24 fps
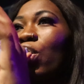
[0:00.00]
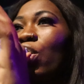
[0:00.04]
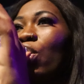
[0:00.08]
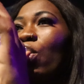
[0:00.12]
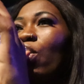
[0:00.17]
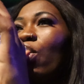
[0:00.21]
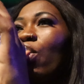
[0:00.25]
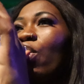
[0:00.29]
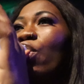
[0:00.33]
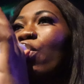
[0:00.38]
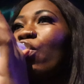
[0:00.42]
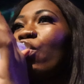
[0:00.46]

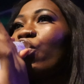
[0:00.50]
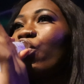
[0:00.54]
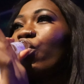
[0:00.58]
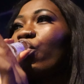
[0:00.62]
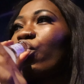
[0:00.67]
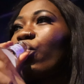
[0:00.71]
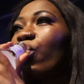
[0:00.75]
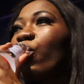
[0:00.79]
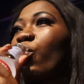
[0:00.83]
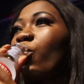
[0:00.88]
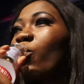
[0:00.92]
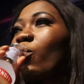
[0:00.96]

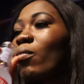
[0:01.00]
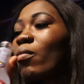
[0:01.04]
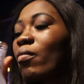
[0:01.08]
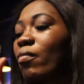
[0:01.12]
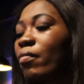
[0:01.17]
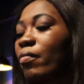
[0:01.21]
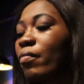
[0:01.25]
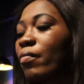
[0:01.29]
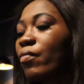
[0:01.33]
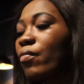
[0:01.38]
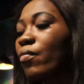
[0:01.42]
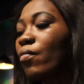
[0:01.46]
now.
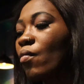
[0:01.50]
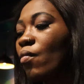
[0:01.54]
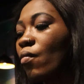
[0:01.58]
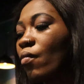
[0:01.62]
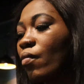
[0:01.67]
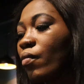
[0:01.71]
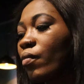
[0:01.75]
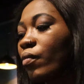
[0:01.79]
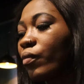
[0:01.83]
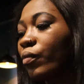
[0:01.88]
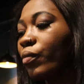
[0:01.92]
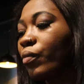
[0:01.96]
Alright, we
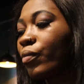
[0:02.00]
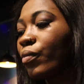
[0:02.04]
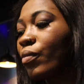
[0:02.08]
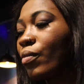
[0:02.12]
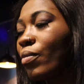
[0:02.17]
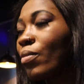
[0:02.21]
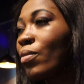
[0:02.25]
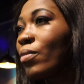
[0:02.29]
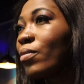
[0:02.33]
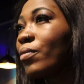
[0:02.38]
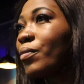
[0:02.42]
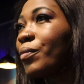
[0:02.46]
have
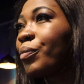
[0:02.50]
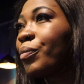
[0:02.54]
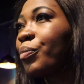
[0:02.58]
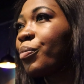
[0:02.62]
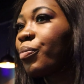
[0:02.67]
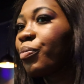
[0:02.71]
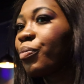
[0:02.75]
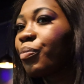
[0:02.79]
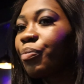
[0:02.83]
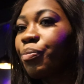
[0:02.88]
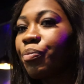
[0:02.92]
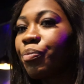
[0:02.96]
our
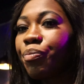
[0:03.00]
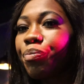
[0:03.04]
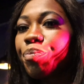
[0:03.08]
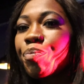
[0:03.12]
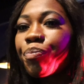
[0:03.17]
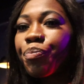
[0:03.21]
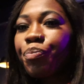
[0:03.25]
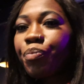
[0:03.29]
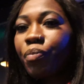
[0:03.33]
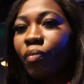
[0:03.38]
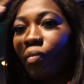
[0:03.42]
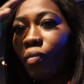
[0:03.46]
next
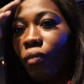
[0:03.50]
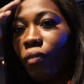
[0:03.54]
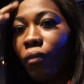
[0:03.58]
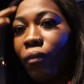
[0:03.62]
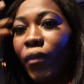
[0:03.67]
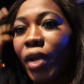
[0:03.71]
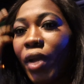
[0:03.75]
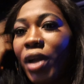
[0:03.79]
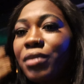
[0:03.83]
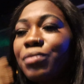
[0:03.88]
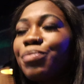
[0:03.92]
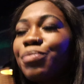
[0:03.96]

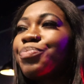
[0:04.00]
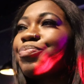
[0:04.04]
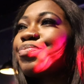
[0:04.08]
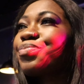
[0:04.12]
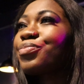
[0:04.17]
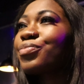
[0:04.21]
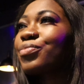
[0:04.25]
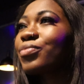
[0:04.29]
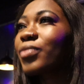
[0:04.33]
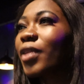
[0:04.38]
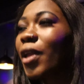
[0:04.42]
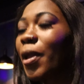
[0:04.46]
superstar coming on
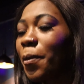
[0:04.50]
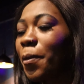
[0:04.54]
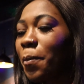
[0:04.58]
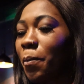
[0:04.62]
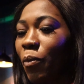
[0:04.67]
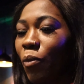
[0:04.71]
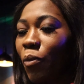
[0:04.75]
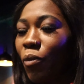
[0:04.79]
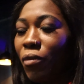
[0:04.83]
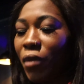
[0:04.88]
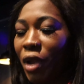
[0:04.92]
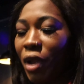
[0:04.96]

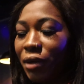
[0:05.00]
stage